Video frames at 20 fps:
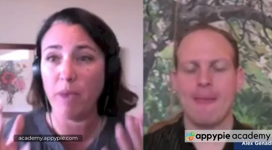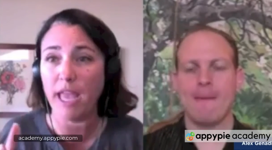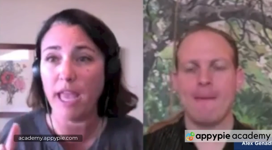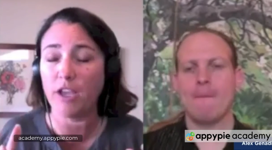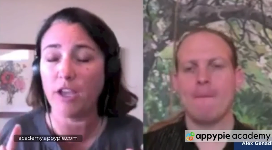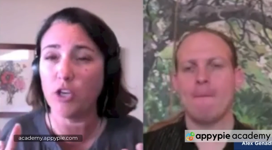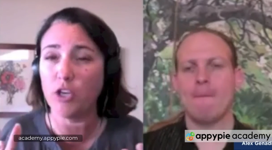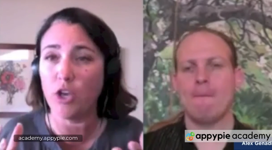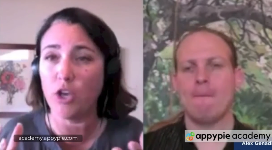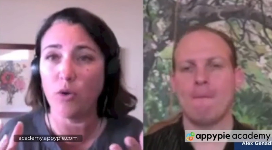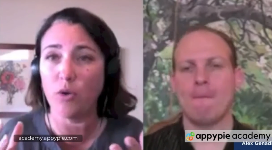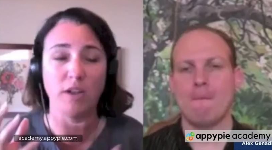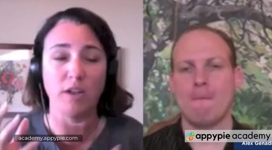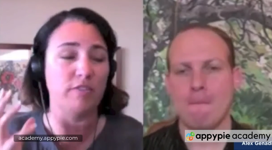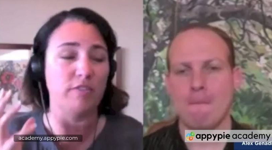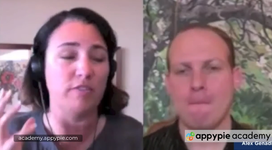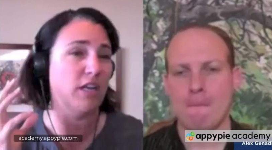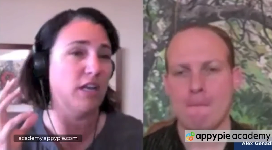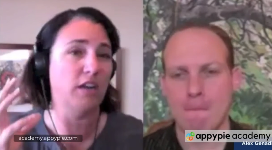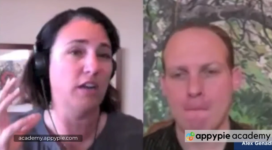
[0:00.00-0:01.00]
Speaker 1: bank
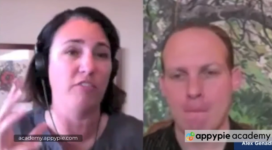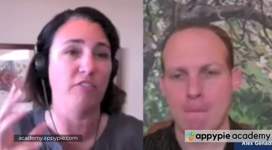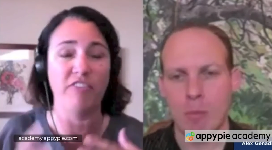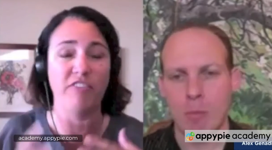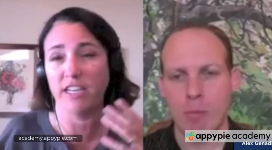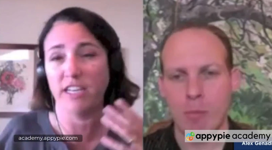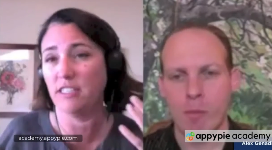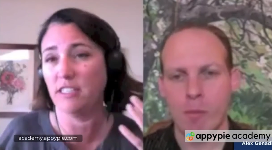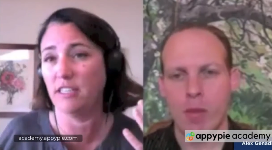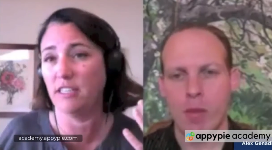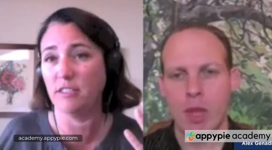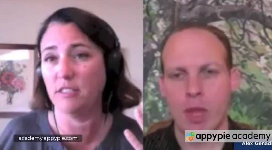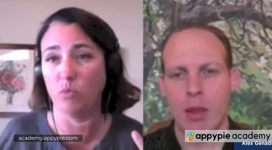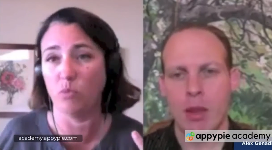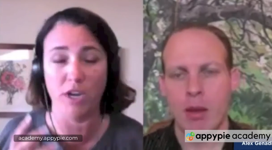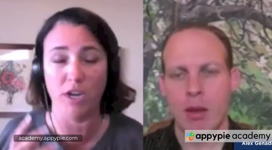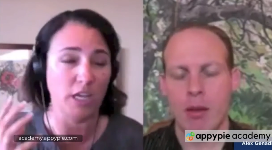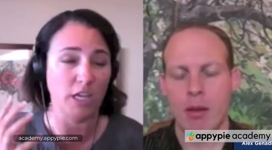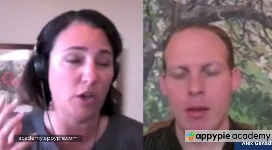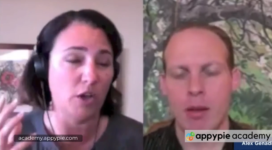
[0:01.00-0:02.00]
note, and then it
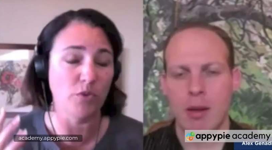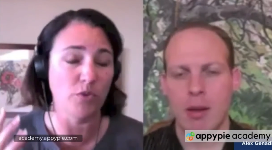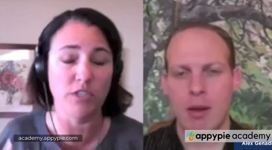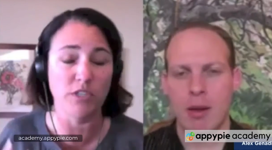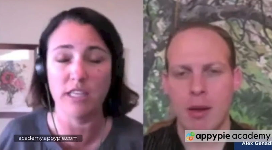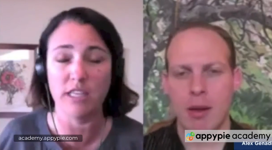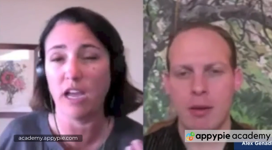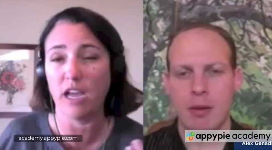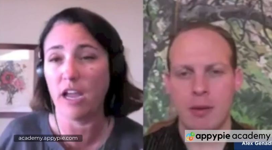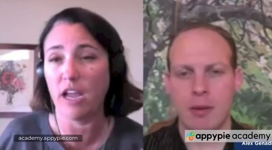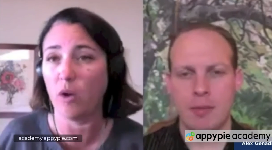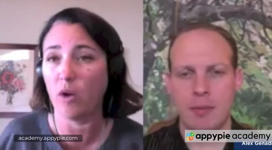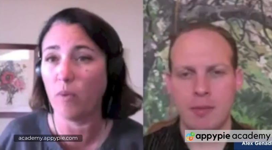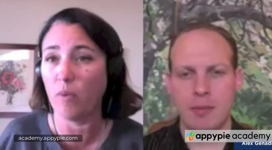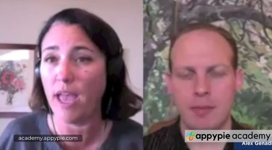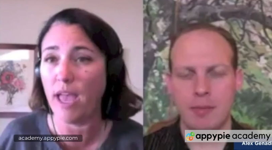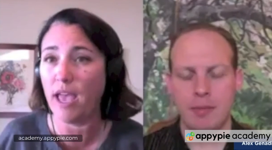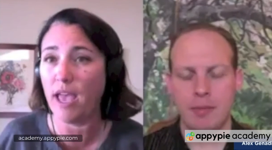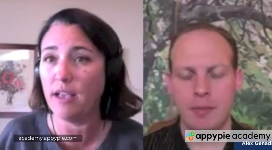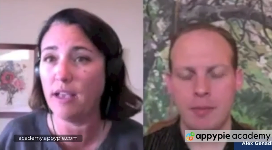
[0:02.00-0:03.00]
affected what he owed to the I
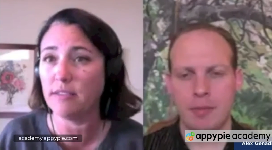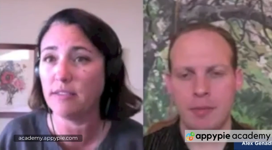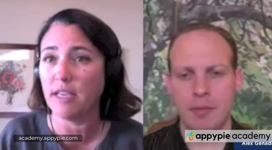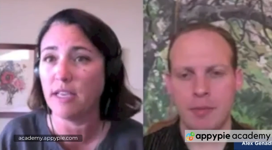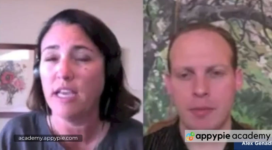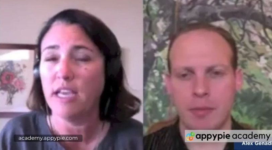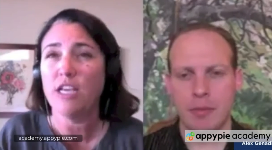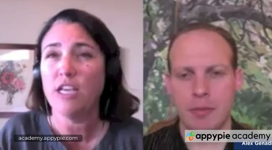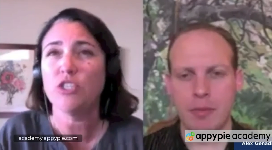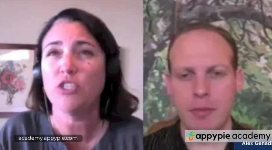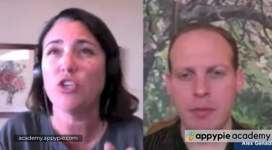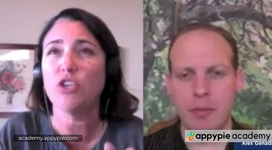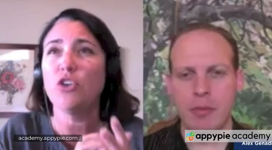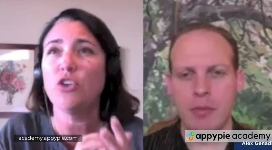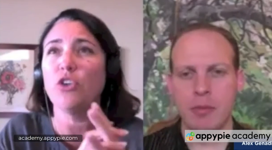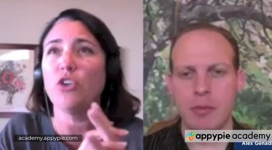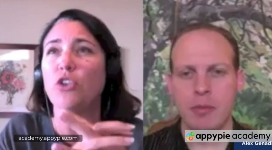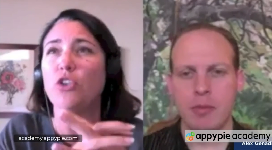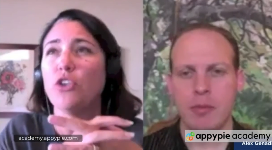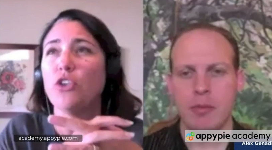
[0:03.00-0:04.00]
R S. So
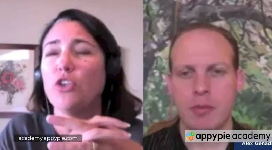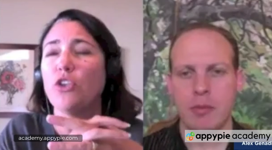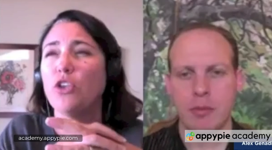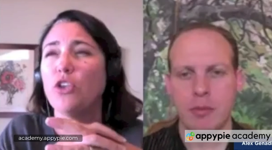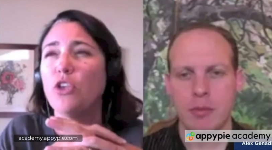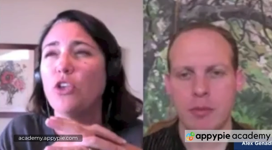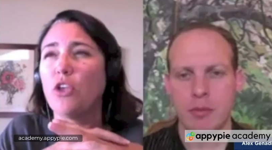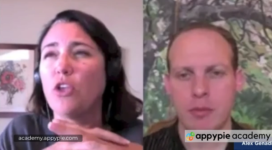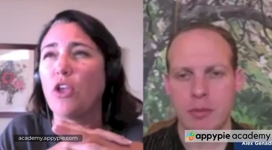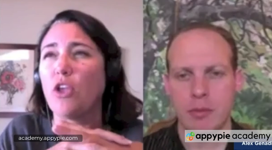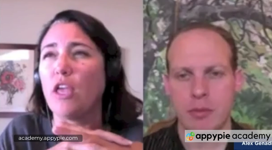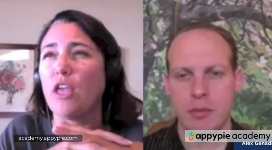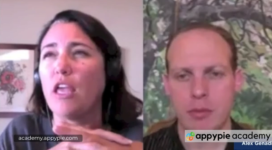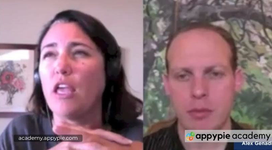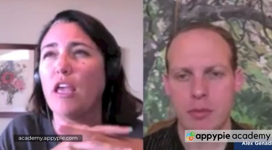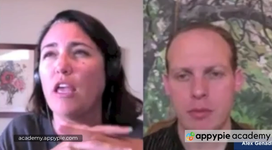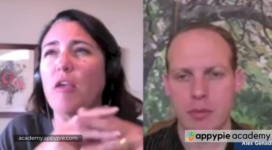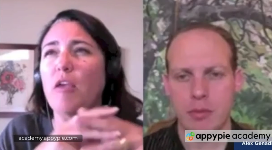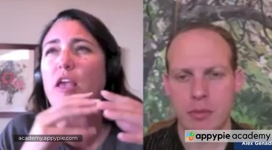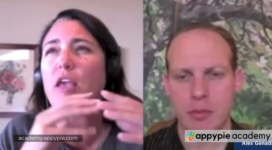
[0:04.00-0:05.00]
you...
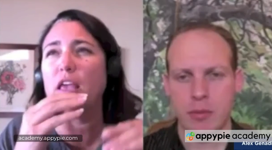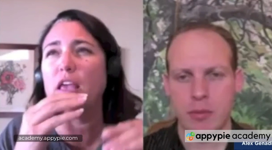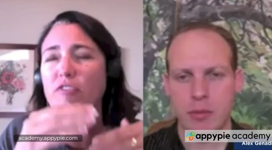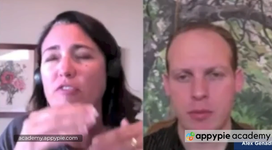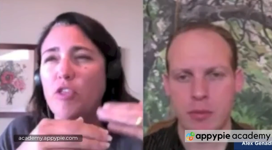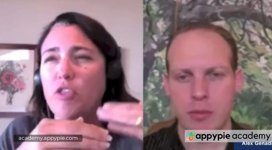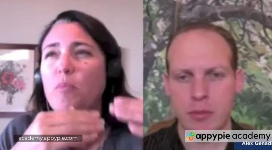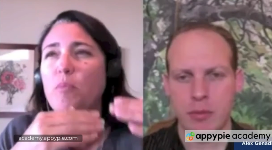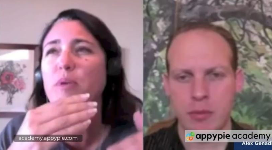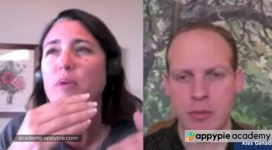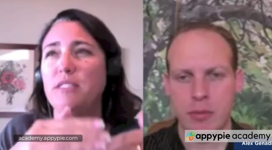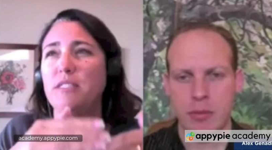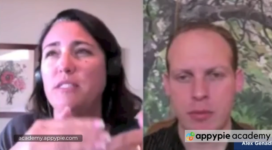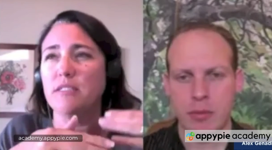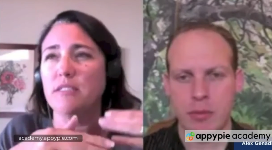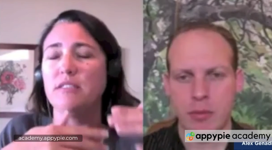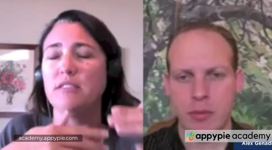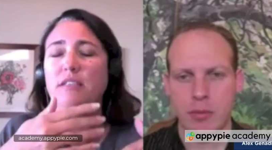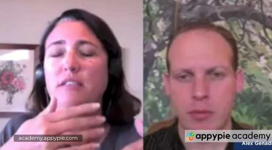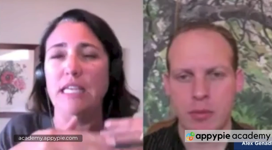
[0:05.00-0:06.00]
Even though
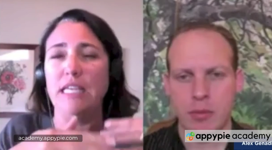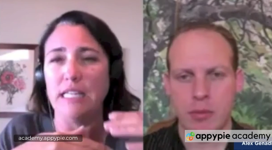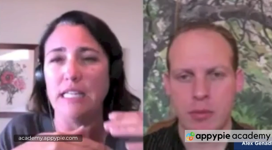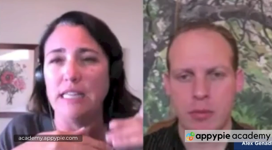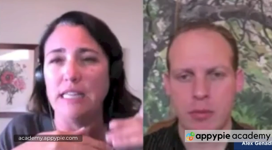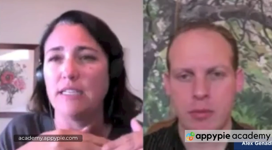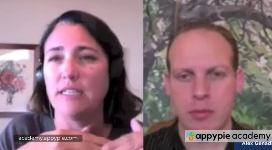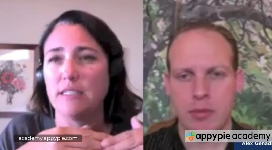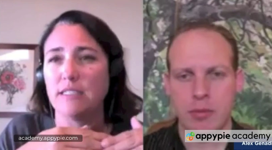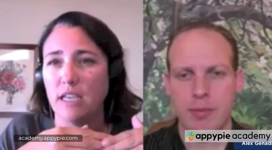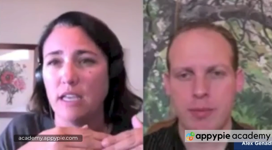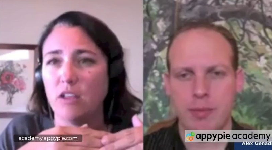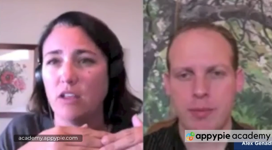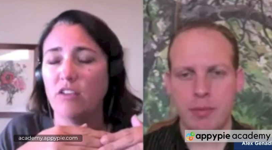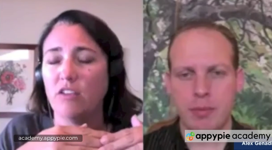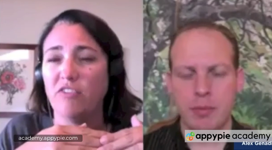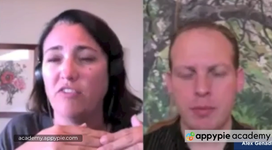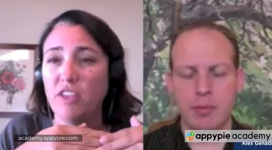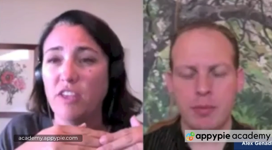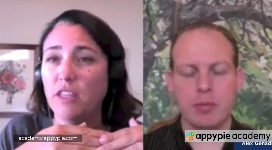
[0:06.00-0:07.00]
businesses get in that
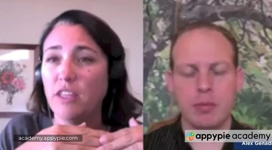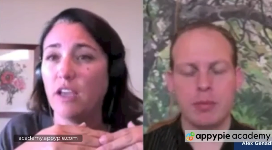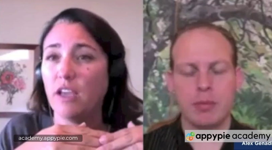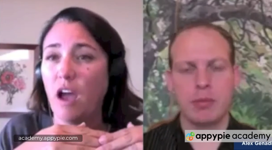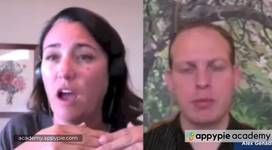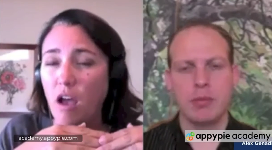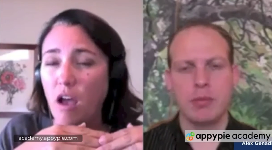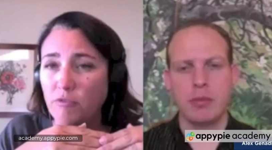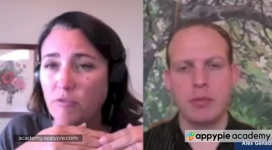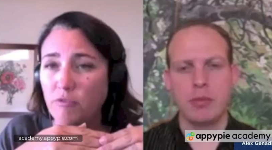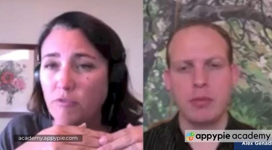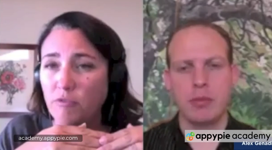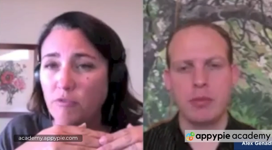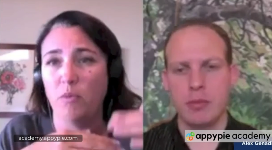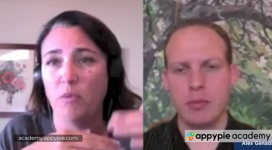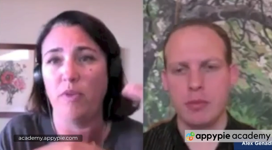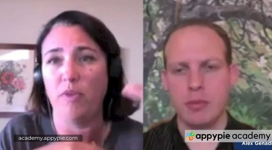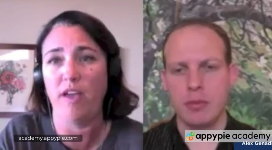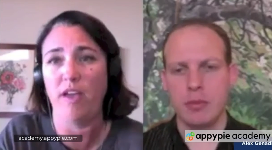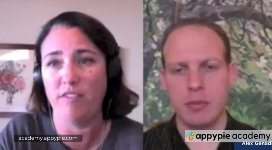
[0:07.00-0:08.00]
cycle of feeling
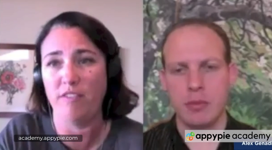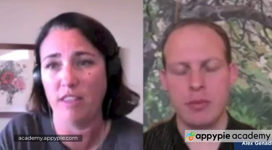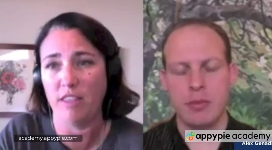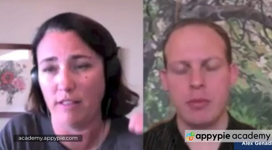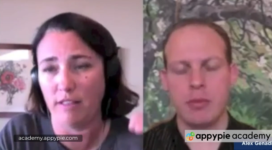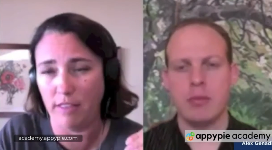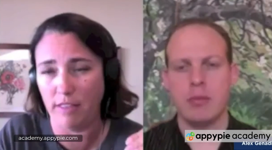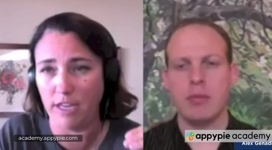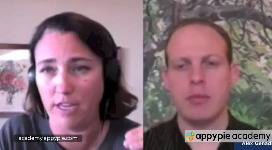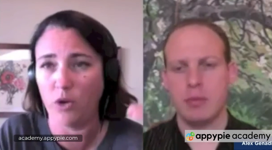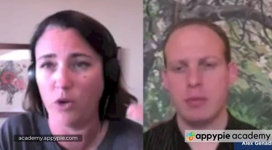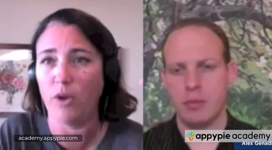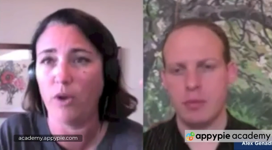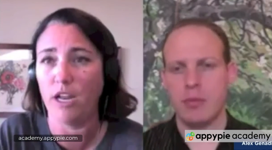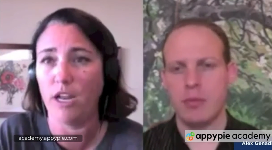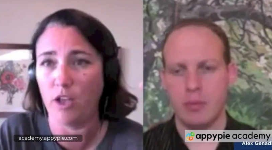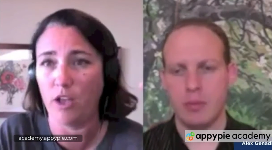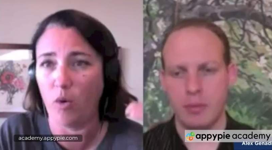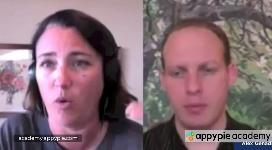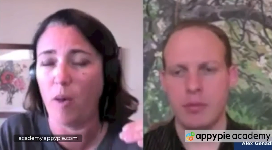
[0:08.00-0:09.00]
comfortable with having that line of
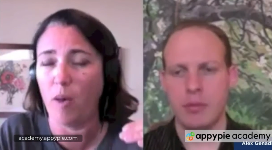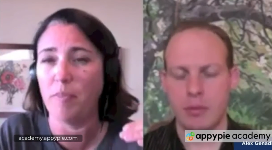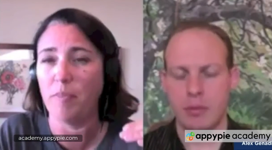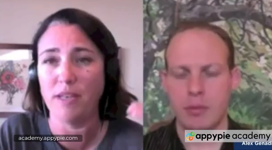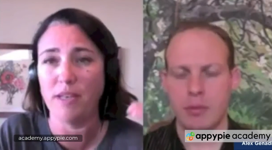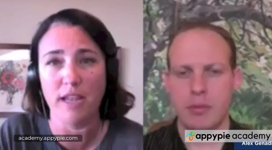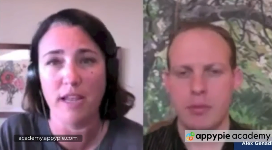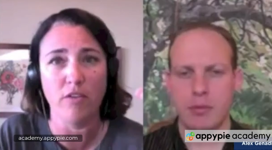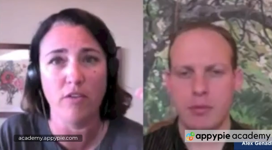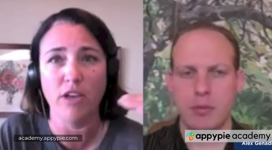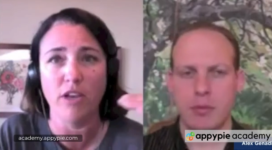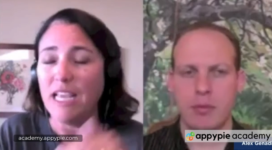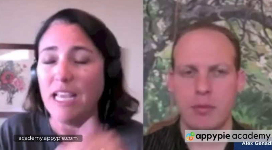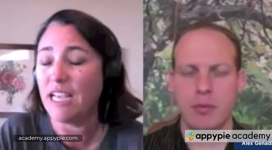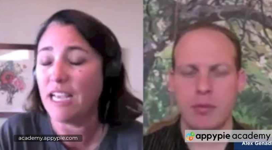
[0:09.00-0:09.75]
credit go up and down,